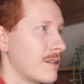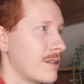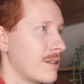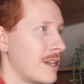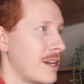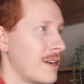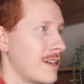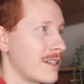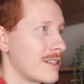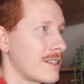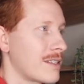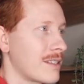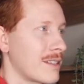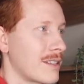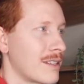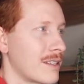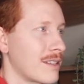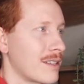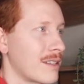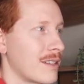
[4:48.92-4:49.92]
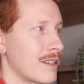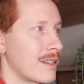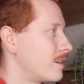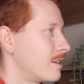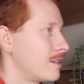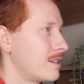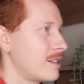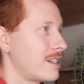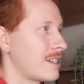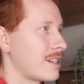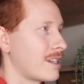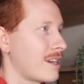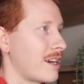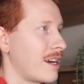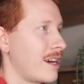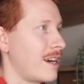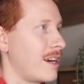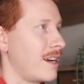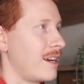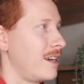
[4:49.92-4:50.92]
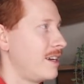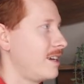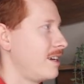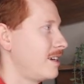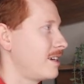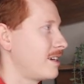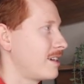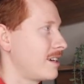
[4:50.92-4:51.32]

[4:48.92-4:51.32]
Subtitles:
There it is. Okay.